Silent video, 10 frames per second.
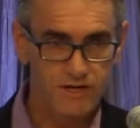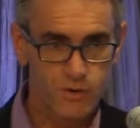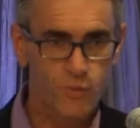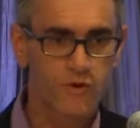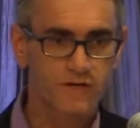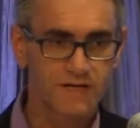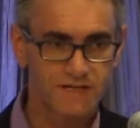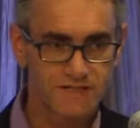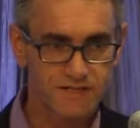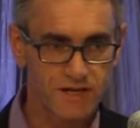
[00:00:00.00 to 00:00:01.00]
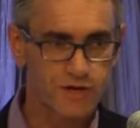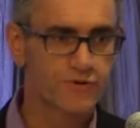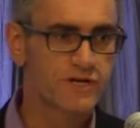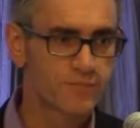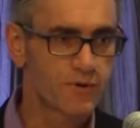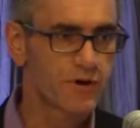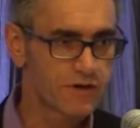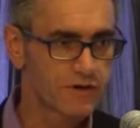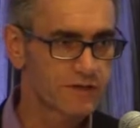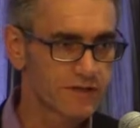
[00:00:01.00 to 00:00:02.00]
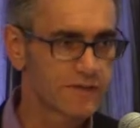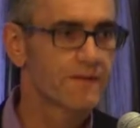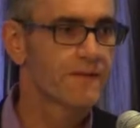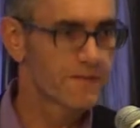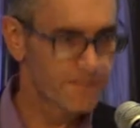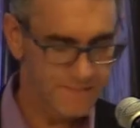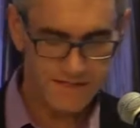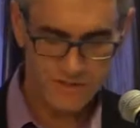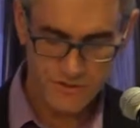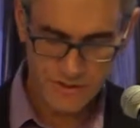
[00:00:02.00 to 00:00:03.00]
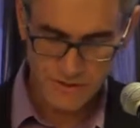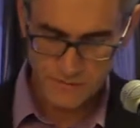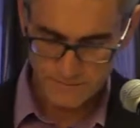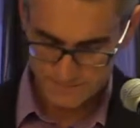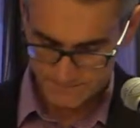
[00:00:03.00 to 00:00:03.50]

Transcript: coordinated, agreed upon early, that's critical.